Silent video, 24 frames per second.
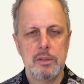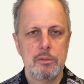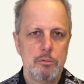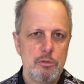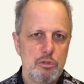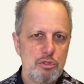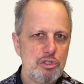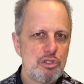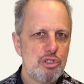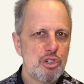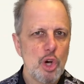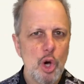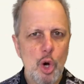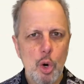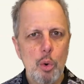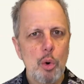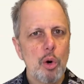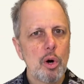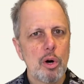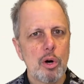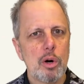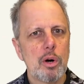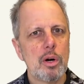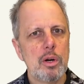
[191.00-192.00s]
show
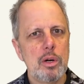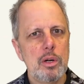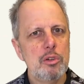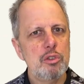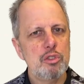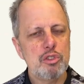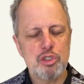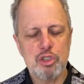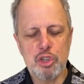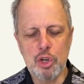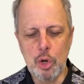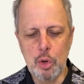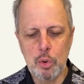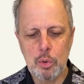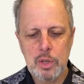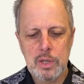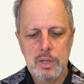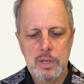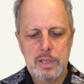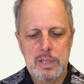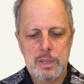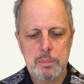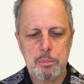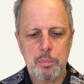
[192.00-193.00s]
or unshow
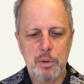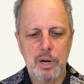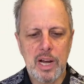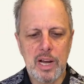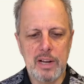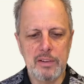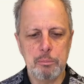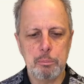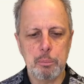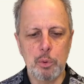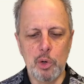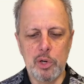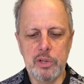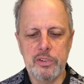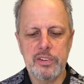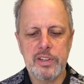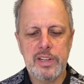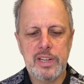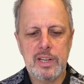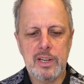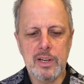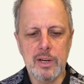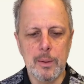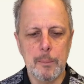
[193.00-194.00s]
the price point
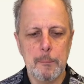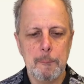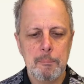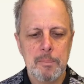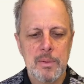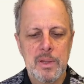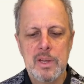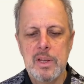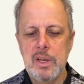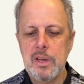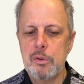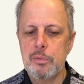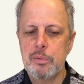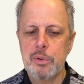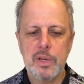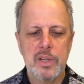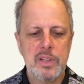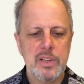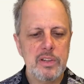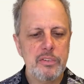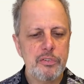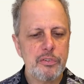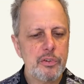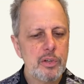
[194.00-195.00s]
here. For
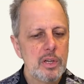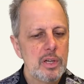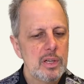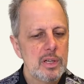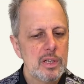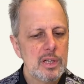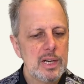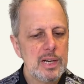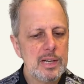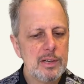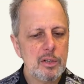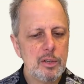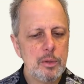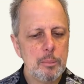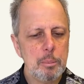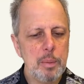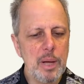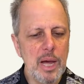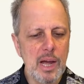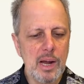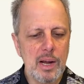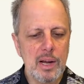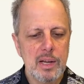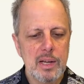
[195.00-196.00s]
this, click on
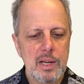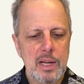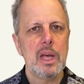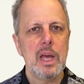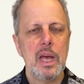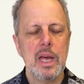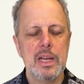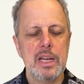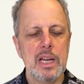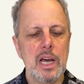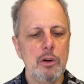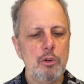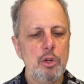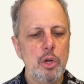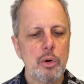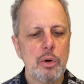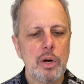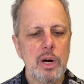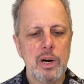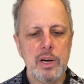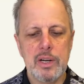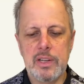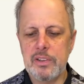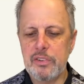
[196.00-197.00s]
back and now you
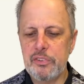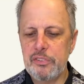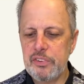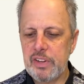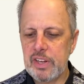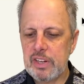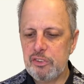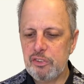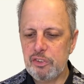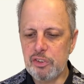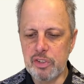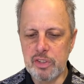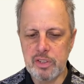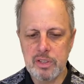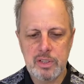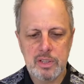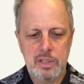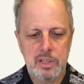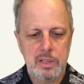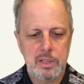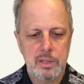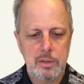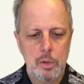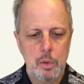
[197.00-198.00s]
are in the section
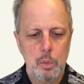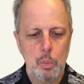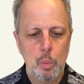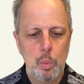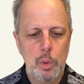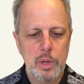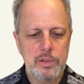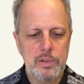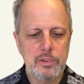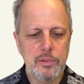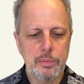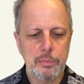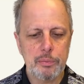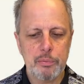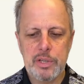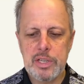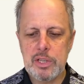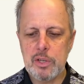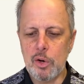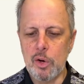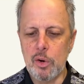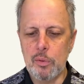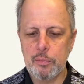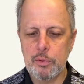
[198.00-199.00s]
with the 3
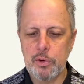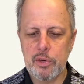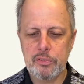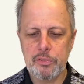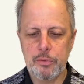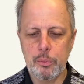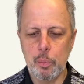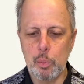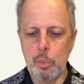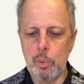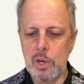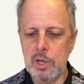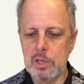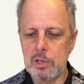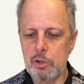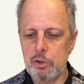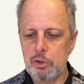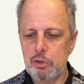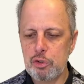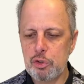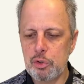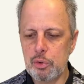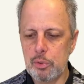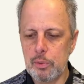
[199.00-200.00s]
offers, 1,
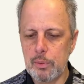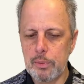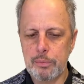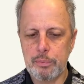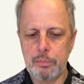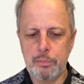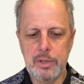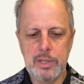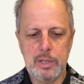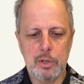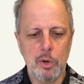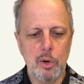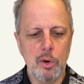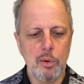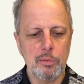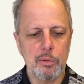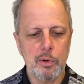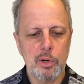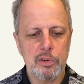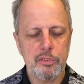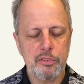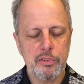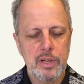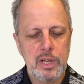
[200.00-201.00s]
2, 3
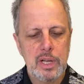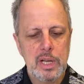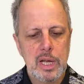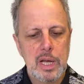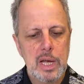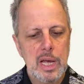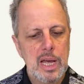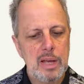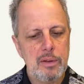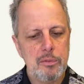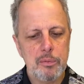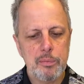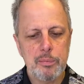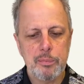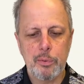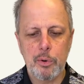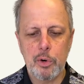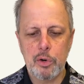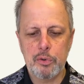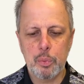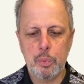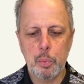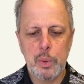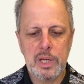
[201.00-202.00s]
offers. And
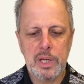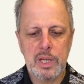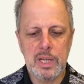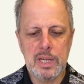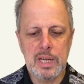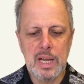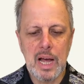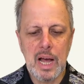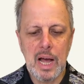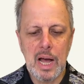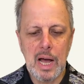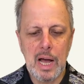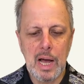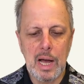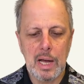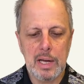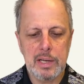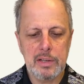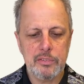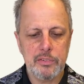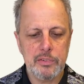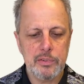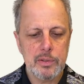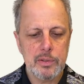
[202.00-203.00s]
first we can hide